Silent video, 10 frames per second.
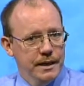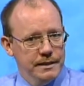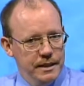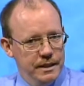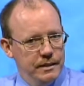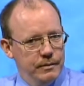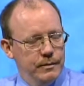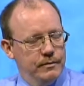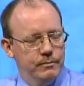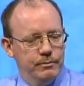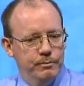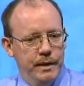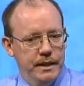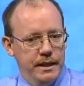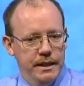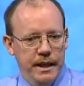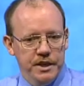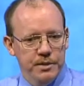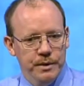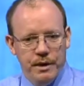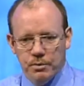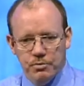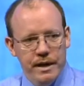I didn't make the connection when I